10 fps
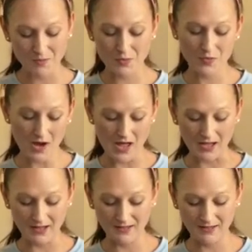and
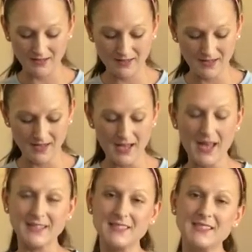pray
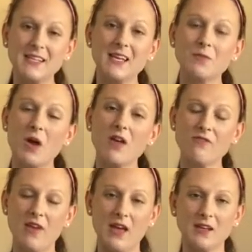and seek
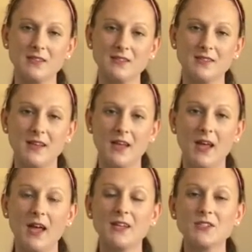my face
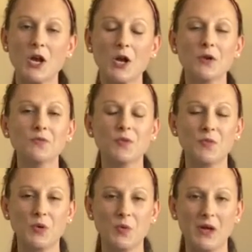and turn
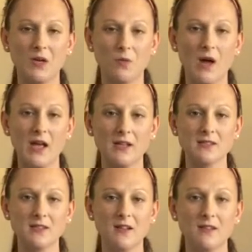from your wicked
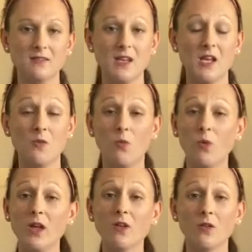ways, that He
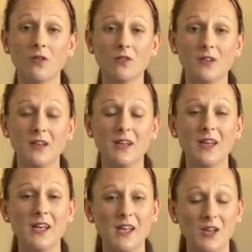will
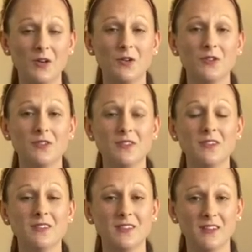heal
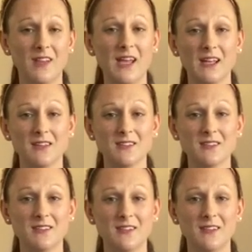the land.